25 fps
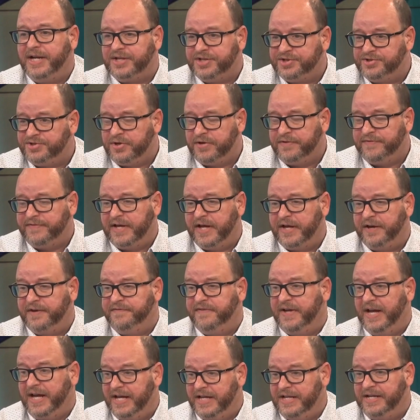serve out of
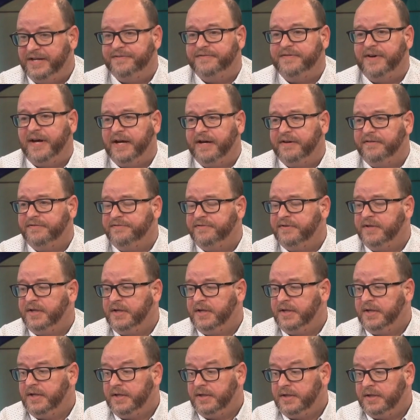
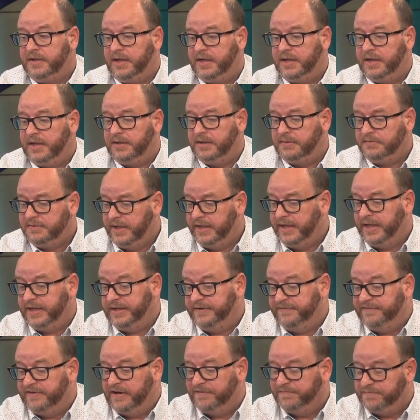
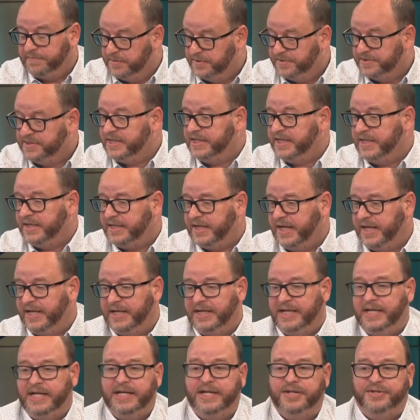85%.
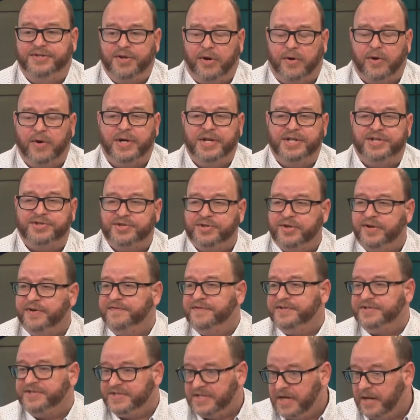And he had already
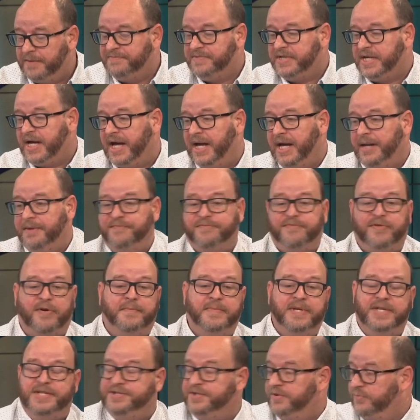served some time from
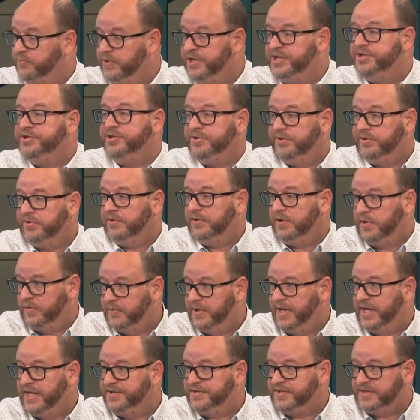his original
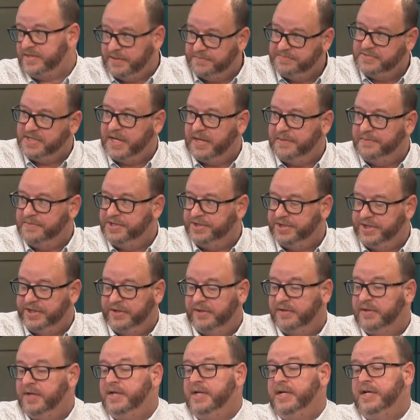arrest, some time in
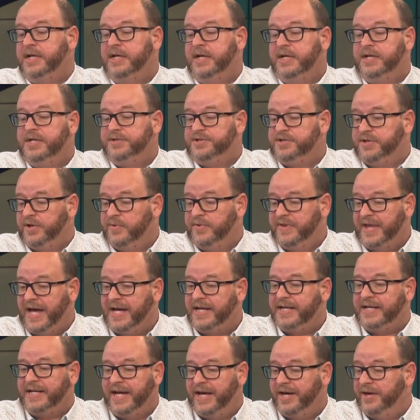jail, so
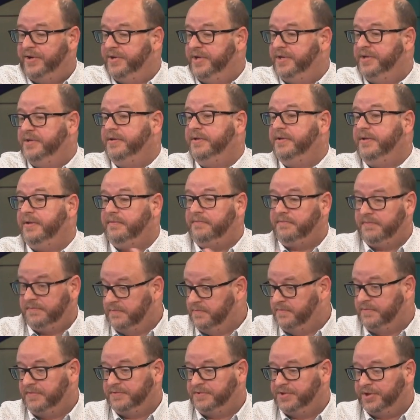that counted
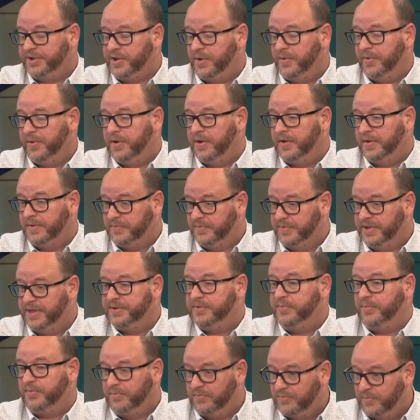to go along with
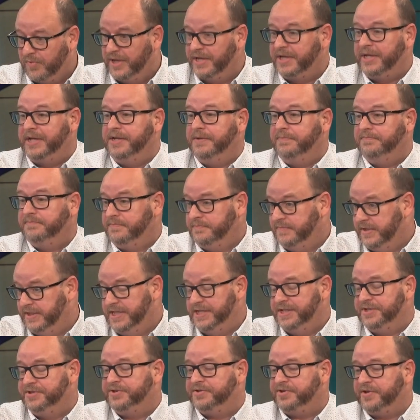what he
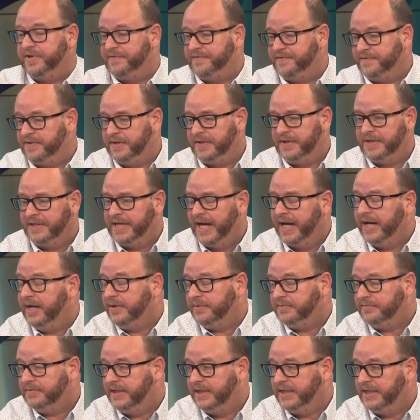has served
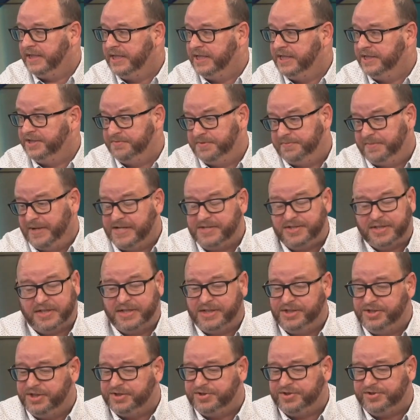now, and he's
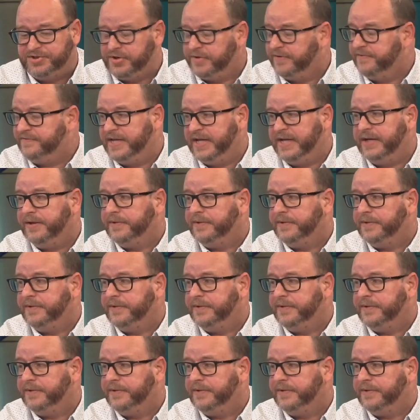basically just served out.